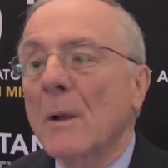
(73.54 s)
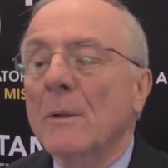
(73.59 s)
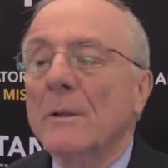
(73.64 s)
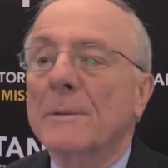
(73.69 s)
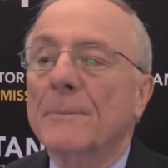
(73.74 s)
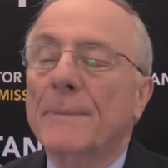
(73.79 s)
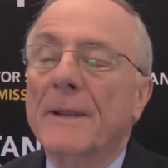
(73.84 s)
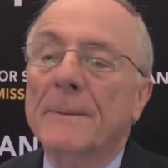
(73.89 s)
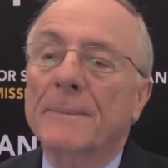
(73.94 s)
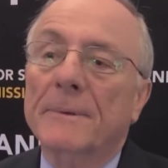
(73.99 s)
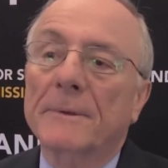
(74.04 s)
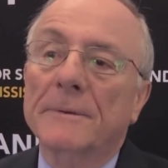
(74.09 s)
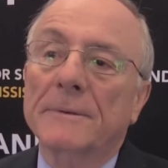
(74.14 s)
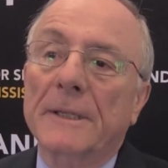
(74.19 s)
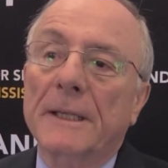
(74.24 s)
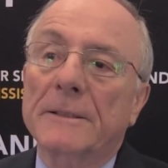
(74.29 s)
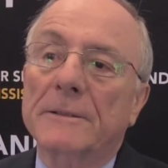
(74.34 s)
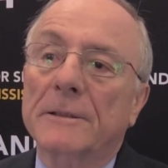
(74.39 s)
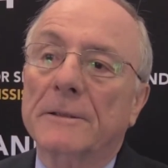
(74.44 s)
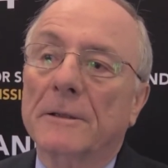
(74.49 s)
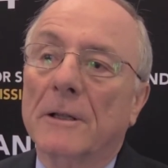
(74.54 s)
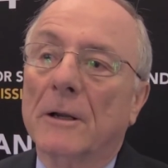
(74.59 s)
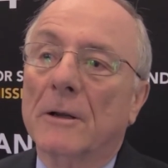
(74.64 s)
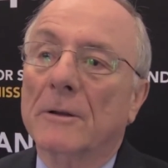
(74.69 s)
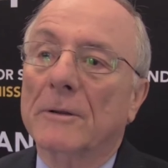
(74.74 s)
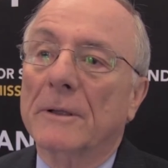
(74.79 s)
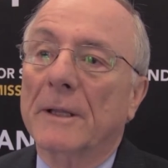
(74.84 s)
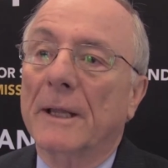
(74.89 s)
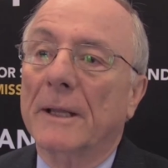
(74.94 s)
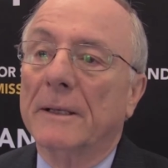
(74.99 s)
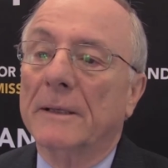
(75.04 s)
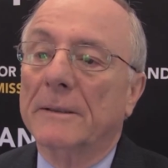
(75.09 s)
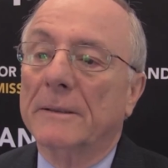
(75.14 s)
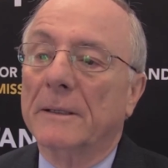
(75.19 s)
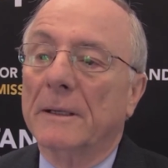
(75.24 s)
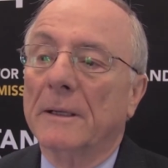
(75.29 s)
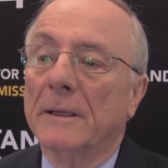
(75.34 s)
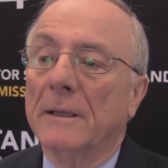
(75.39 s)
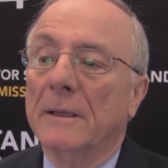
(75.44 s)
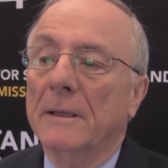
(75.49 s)
Well, the people need to know
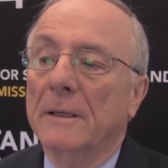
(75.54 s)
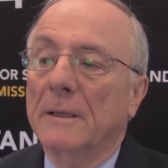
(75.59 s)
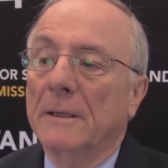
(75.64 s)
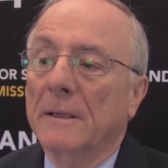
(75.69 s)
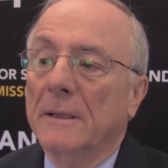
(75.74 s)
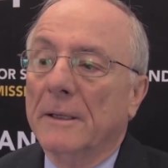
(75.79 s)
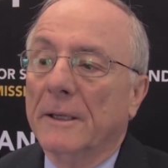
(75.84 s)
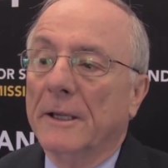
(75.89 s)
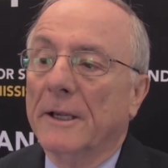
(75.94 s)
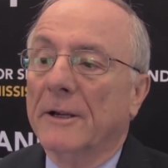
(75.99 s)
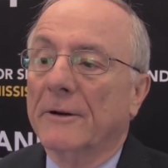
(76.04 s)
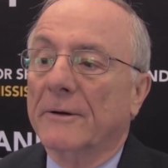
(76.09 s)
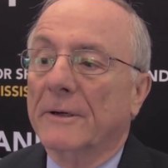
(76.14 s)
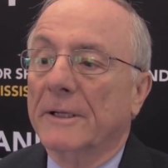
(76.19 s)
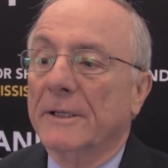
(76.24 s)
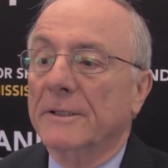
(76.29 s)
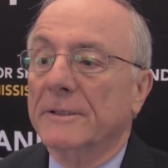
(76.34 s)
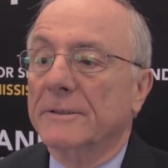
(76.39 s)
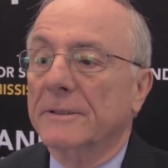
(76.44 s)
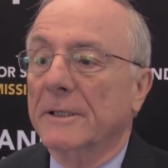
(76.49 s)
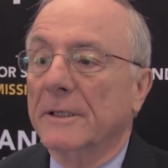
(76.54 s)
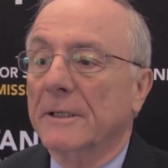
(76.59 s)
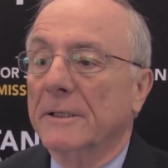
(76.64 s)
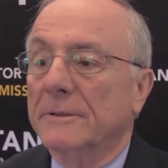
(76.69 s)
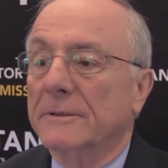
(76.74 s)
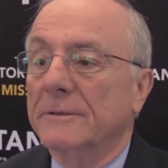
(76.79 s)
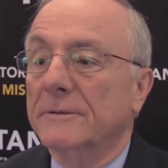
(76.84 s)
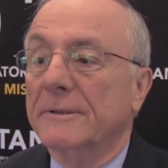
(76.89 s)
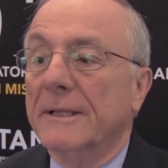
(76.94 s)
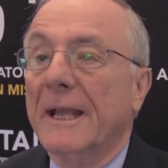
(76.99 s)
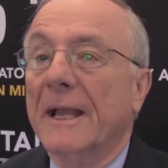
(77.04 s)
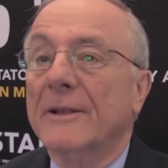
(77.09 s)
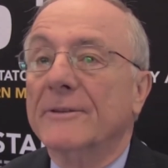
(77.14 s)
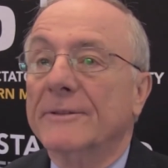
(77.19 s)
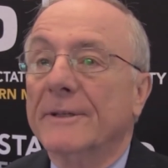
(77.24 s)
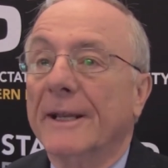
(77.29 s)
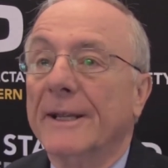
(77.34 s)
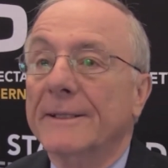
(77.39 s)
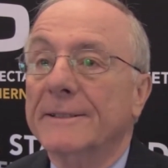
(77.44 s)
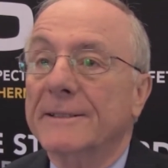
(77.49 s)
that here it is
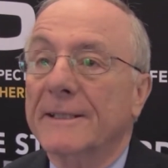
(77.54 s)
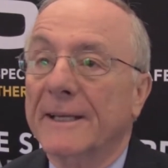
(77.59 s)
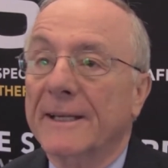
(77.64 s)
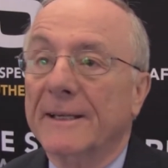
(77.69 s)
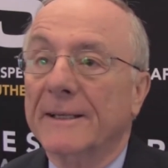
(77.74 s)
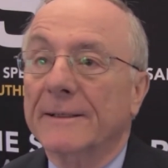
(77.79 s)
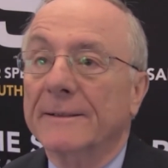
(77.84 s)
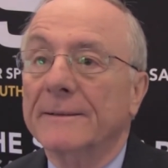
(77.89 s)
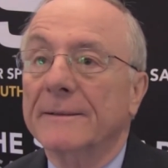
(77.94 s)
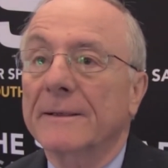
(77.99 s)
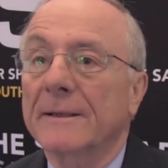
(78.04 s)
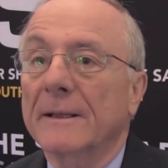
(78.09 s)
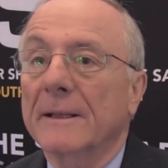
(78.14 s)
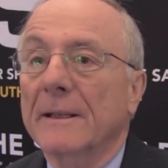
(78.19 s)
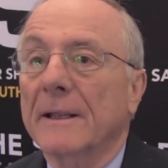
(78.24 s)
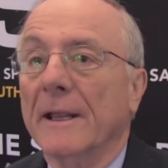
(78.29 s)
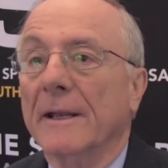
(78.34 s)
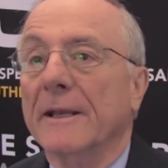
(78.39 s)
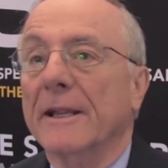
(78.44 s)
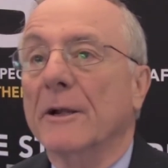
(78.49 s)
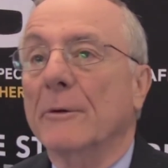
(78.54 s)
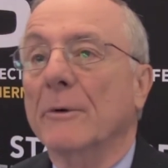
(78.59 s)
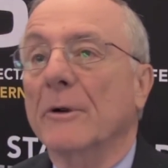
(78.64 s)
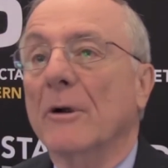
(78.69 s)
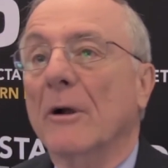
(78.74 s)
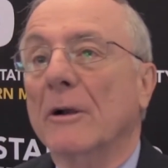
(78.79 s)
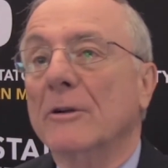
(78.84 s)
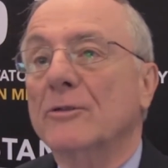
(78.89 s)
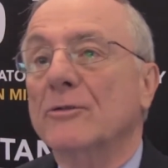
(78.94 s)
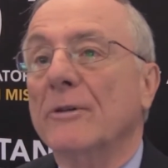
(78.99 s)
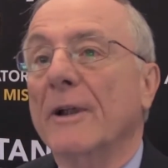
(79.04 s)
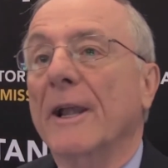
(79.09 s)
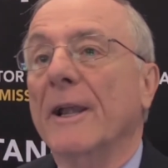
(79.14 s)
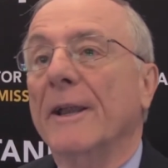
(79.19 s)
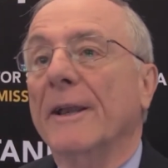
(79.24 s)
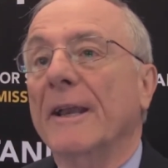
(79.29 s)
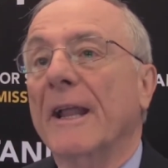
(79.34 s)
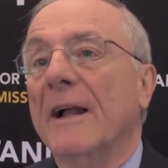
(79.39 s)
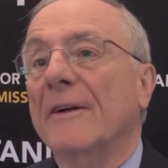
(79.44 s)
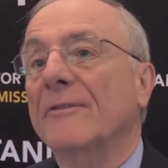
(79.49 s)
2018, and here we are
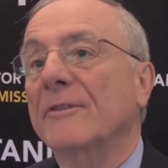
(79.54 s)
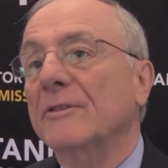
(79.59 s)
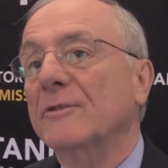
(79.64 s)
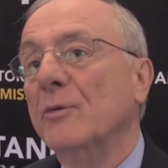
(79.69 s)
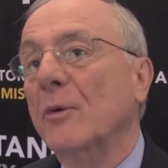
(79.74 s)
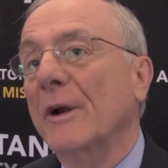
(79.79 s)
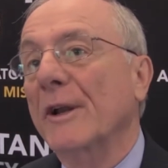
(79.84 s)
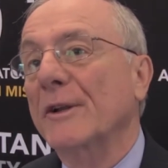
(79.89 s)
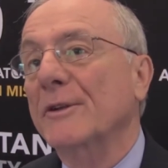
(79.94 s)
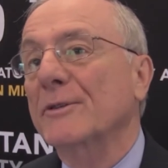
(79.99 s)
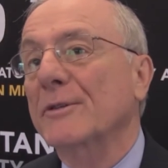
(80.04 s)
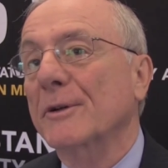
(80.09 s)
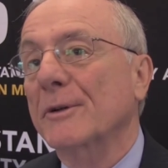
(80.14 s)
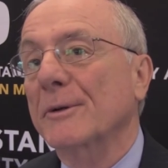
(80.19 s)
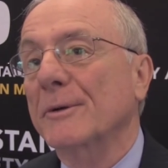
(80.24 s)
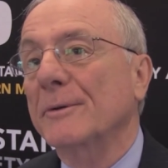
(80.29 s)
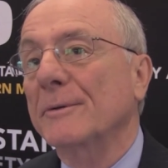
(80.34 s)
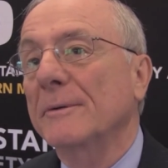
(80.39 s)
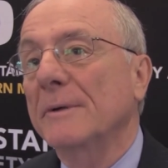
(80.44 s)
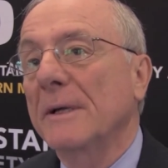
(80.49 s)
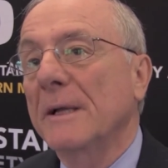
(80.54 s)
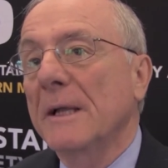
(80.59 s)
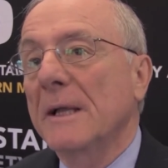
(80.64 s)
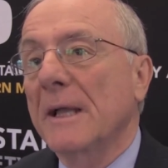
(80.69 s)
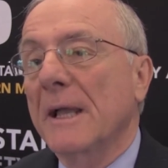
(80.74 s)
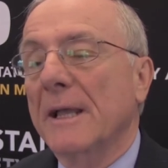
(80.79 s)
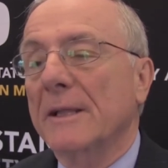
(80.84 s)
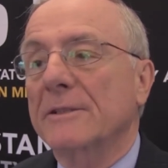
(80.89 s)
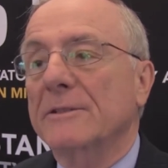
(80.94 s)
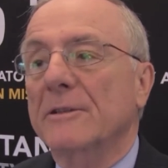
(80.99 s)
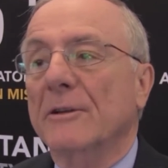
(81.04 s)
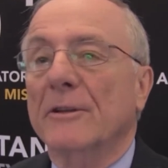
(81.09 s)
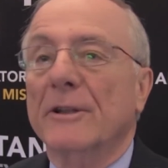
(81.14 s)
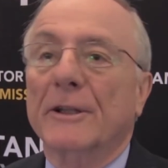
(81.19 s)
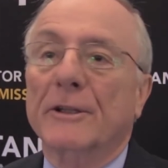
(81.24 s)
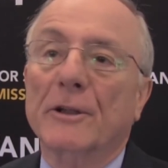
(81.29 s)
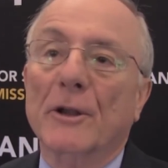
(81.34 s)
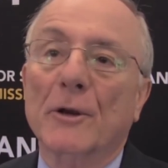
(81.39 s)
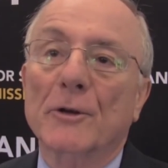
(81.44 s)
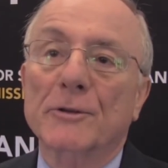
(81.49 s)
training now for 22. And so
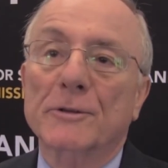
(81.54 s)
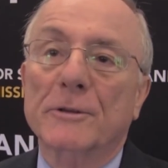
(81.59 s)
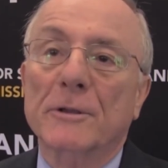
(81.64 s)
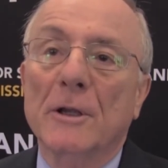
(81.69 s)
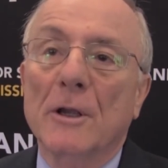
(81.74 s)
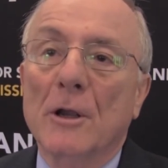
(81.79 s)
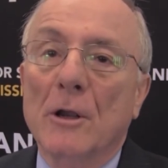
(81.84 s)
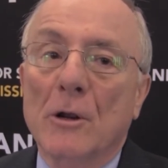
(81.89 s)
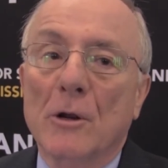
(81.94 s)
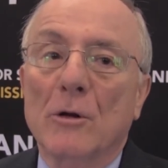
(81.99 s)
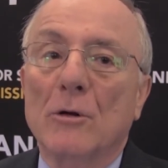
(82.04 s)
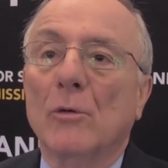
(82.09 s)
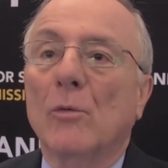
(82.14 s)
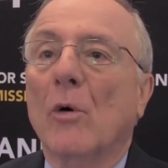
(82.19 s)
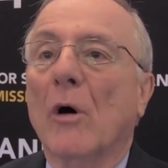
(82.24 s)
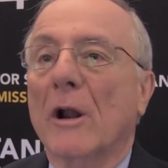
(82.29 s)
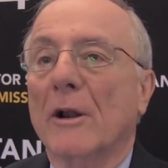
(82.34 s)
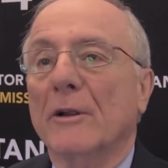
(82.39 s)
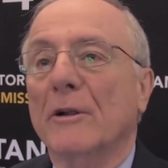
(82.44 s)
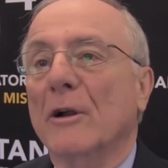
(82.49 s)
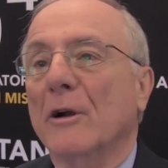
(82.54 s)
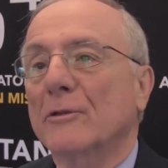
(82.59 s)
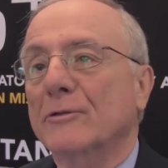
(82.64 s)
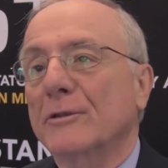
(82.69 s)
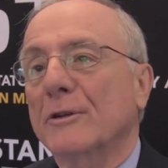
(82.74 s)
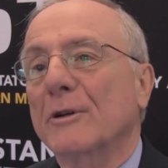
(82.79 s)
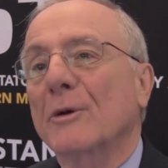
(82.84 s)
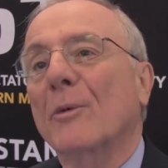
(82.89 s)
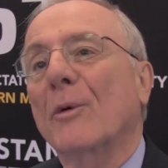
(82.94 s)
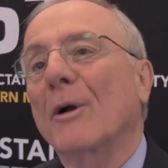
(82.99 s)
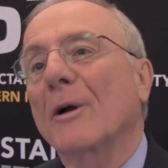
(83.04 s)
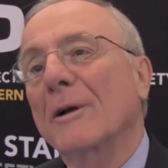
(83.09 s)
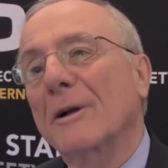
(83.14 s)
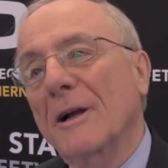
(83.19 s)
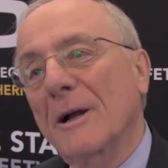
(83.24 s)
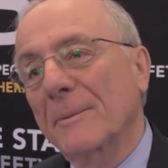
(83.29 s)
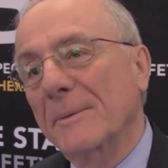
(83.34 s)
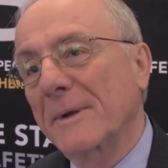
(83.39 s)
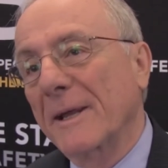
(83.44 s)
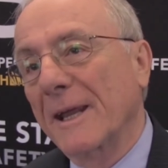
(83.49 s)
that those who want to go to the World
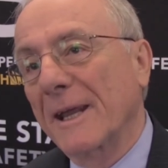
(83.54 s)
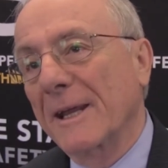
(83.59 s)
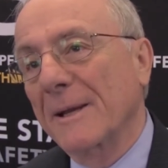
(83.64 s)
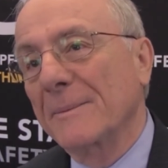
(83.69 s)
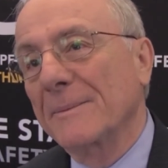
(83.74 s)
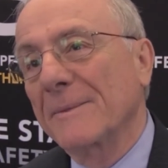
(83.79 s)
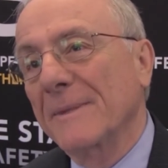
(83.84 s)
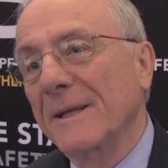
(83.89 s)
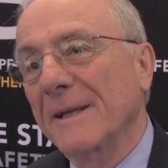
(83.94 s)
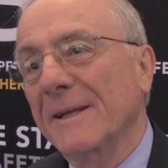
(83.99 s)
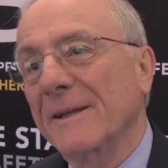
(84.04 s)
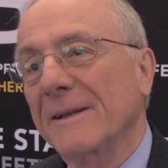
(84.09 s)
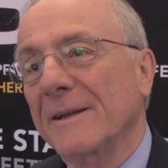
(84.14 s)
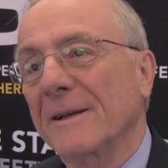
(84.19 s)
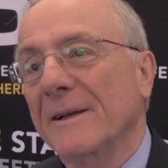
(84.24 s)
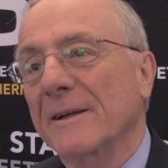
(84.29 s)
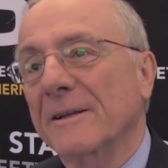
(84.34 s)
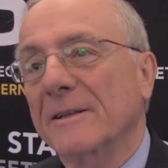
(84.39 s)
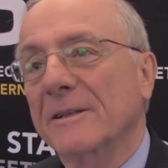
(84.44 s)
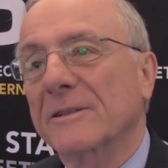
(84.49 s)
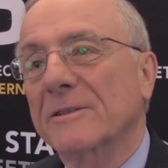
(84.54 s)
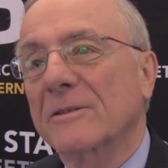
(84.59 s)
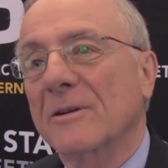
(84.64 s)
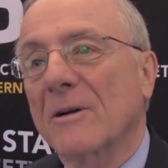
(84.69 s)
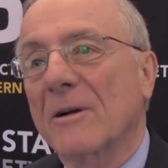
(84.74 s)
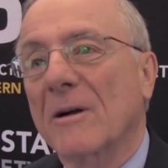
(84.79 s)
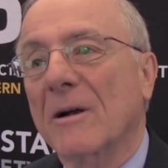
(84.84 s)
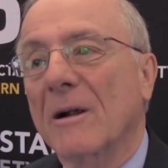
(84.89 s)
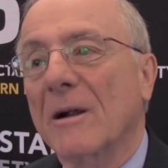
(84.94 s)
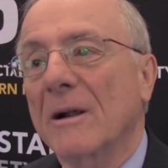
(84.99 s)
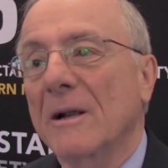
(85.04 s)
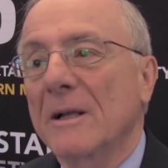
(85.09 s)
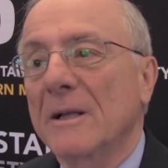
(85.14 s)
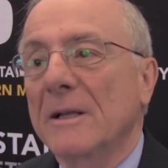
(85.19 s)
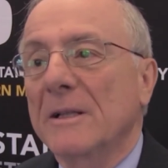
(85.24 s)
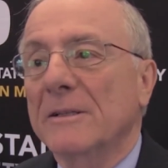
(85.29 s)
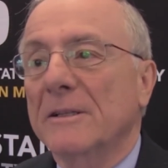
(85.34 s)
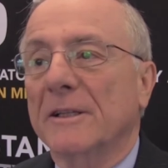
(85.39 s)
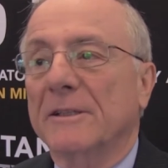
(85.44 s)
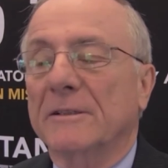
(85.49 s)
Cup game in Qatar,
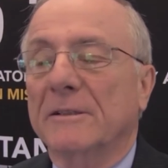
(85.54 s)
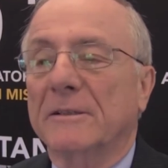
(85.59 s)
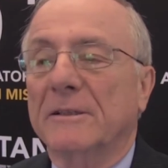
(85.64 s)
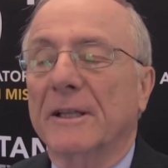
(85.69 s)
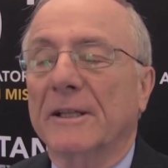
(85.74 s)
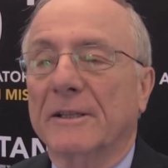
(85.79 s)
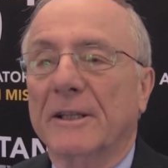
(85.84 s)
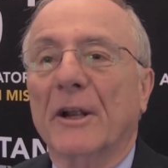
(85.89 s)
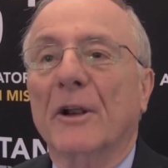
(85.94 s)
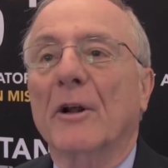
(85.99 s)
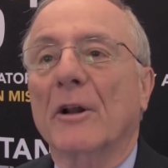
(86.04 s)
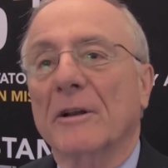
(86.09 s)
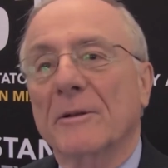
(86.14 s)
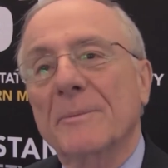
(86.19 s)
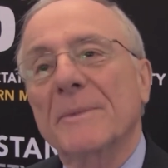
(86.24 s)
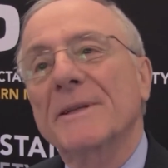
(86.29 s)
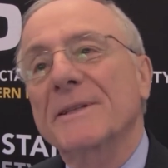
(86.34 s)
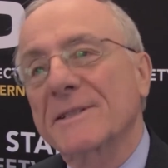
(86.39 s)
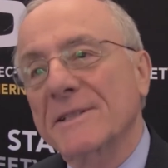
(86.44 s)
that they're going to be